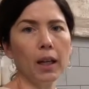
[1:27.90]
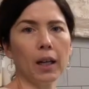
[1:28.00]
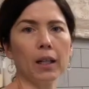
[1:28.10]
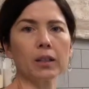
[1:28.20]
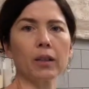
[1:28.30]

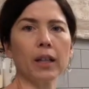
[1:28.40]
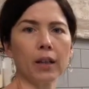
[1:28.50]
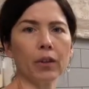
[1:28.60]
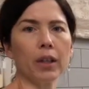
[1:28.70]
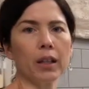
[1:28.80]
so that
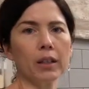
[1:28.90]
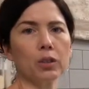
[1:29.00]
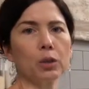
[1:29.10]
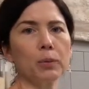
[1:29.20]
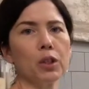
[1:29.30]
everything is
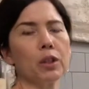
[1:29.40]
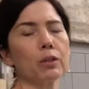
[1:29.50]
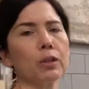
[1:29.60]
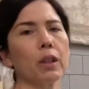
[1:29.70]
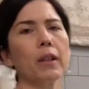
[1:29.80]
super
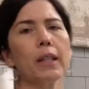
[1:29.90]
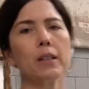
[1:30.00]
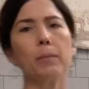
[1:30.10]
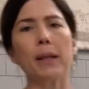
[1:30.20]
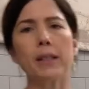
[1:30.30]
chilled. So
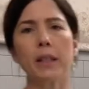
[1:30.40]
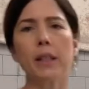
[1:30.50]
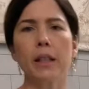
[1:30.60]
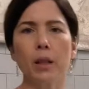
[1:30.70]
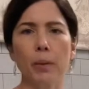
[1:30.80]
that's
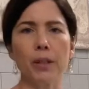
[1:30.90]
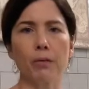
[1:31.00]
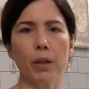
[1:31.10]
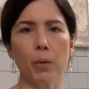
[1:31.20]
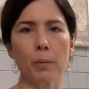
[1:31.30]
basically your best
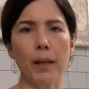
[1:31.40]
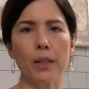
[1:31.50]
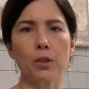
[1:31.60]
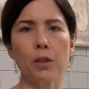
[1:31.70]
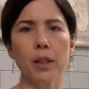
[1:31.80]
friend with
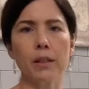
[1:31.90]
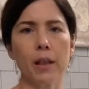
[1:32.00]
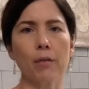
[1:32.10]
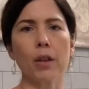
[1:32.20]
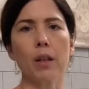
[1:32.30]
pastry, is
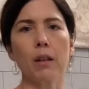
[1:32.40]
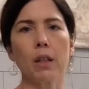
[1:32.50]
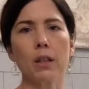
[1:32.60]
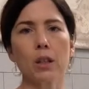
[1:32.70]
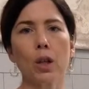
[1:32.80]
everything
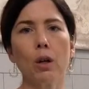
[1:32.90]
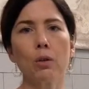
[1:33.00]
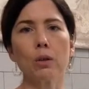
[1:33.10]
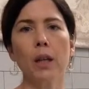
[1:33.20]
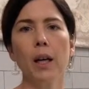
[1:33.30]
nice and
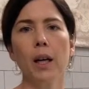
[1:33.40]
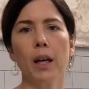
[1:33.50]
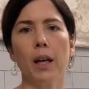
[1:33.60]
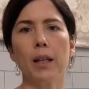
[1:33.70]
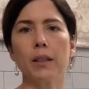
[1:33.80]
cold,
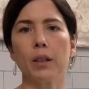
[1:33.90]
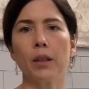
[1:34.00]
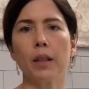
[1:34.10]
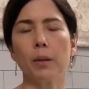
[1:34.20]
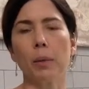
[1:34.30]
so
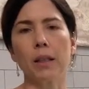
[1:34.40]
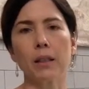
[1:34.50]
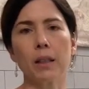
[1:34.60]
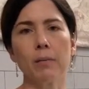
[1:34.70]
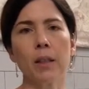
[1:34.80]
that the
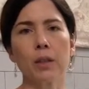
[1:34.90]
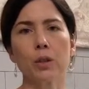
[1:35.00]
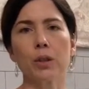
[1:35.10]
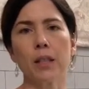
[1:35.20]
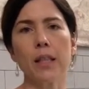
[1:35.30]
butter
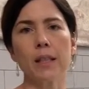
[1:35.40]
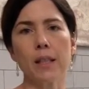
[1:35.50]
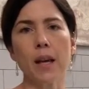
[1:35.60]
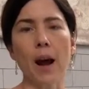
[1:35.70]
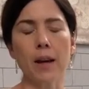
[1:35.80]
sort of stays
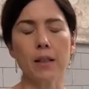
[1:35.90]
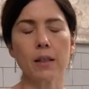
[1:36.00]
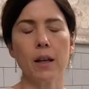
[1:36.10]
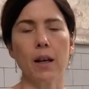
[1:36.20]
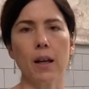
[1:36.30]
intact.
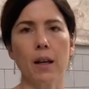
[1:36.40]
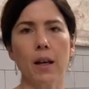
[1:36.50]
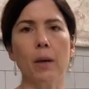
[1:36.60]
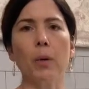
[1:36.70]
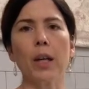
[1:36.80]

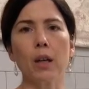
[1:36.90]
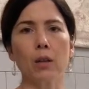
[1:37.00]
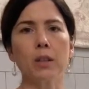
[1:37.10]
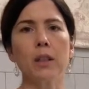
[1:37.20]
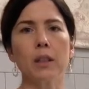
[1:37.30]
And when it
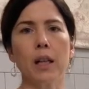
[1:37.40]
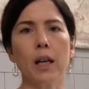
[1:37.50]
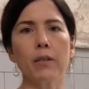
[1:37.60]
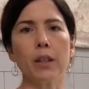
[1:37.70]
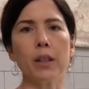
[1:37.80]
goes into the
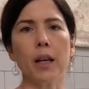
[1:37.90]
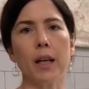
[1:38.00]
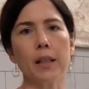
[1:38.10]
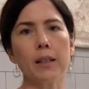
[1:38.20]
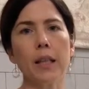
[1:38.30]
oven
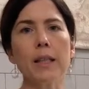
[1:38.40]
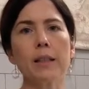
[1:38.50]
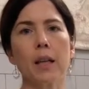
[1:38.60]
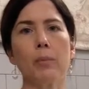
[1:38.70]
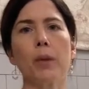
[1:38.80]
and
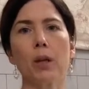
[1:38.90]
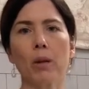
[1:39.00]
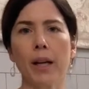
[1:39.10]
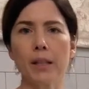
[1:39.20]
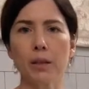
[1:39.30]
heats up, it
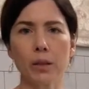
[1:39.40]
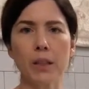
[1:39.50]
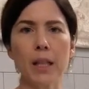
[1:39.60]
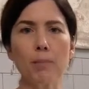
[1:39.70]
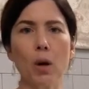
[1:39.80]
creates little
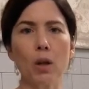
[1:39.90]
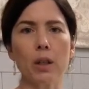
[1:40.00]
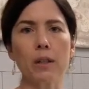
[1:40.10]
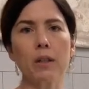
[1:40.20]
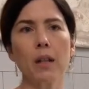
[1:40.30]
steam pockets,